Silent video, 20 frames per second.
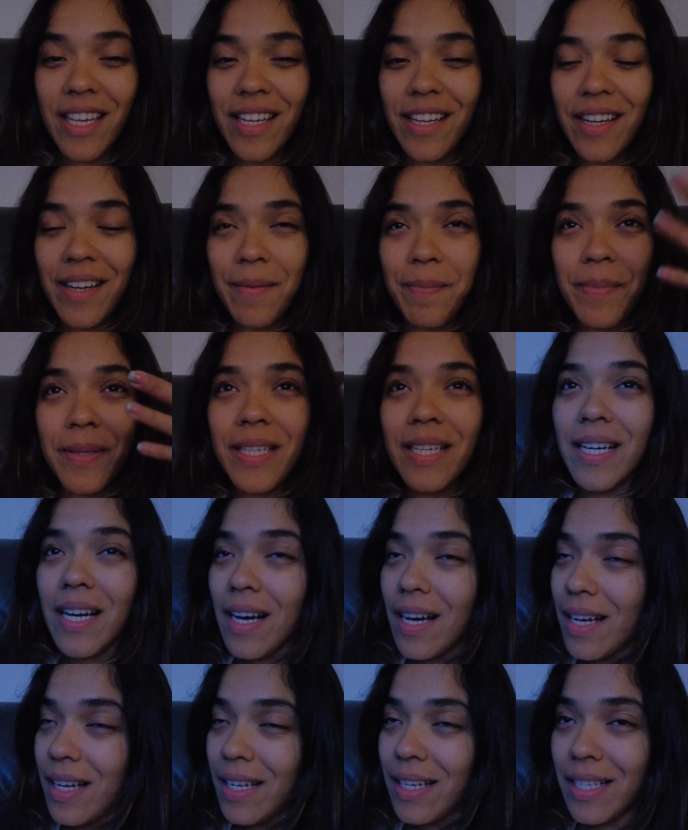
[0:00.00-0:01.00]
here
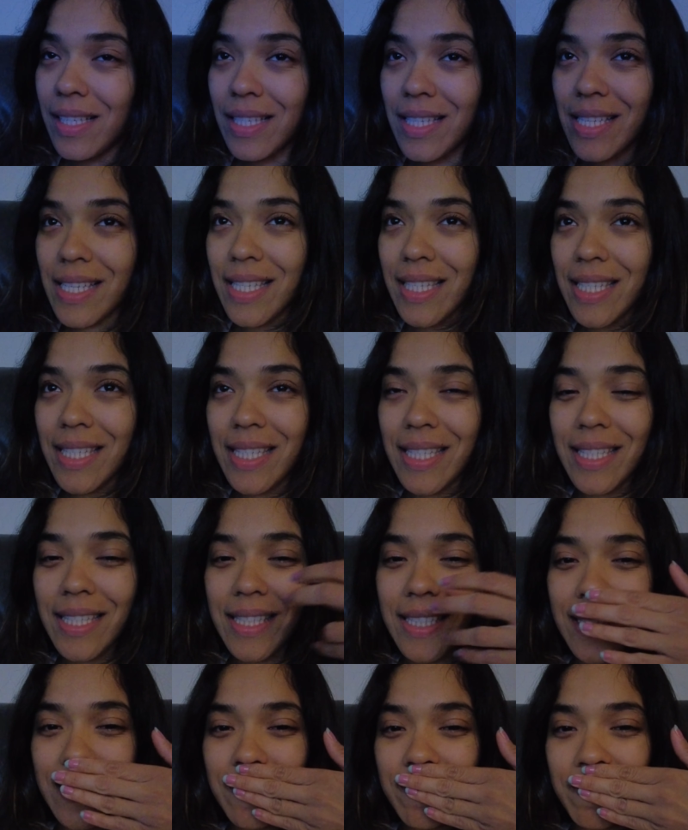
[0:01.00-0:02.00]
because
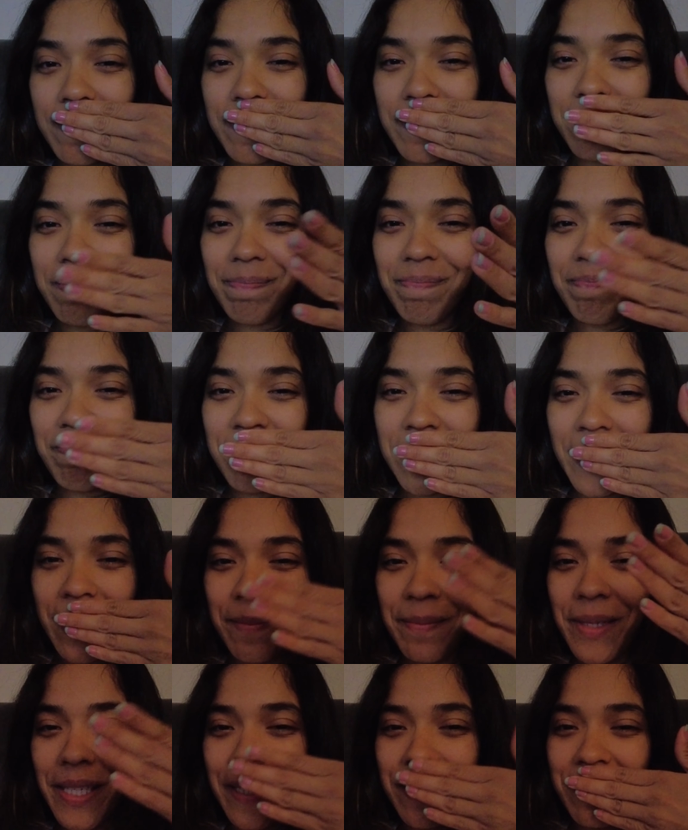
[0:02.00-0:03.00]
look
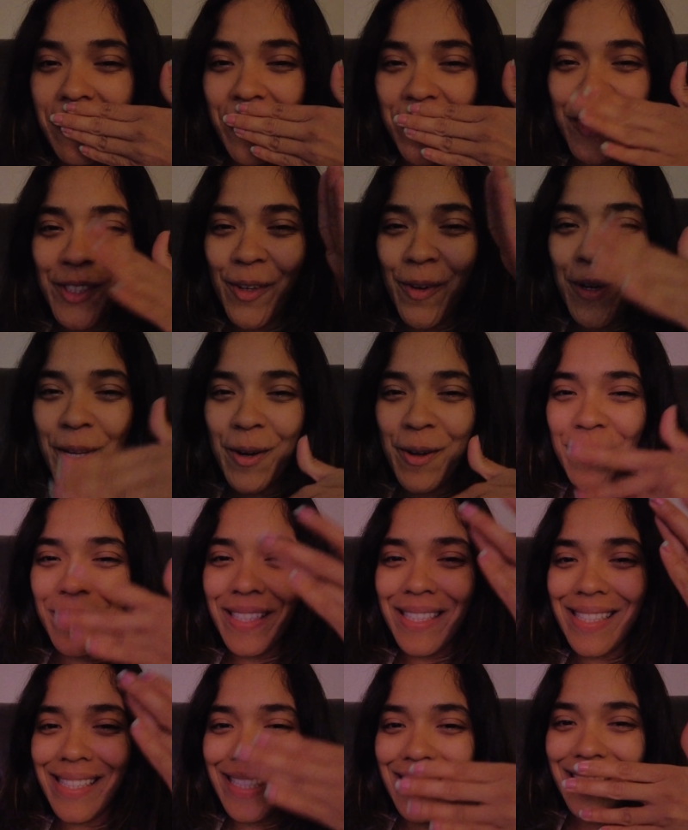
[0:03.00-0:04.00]
at me, I'm showing off
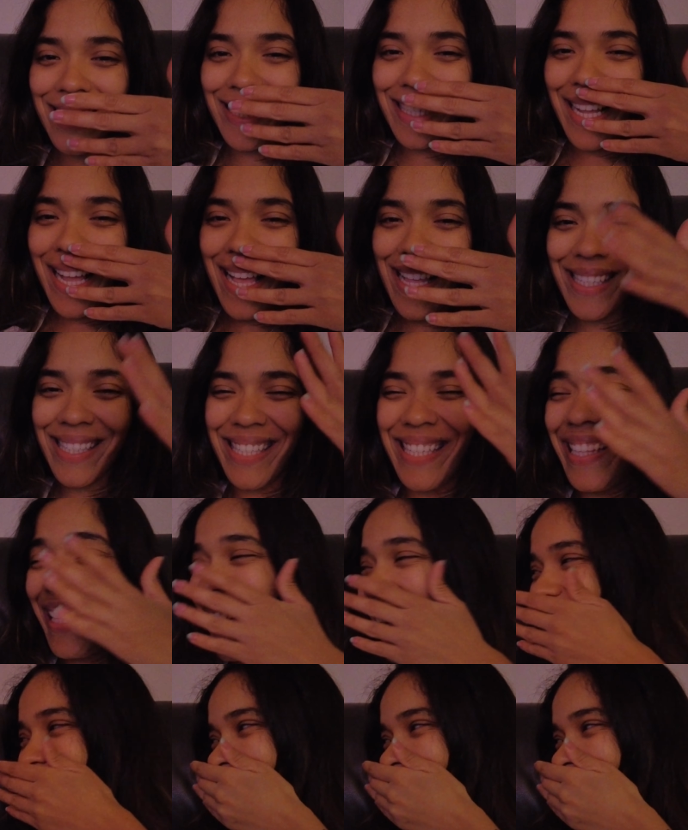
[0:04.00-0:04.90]
these dusty ass.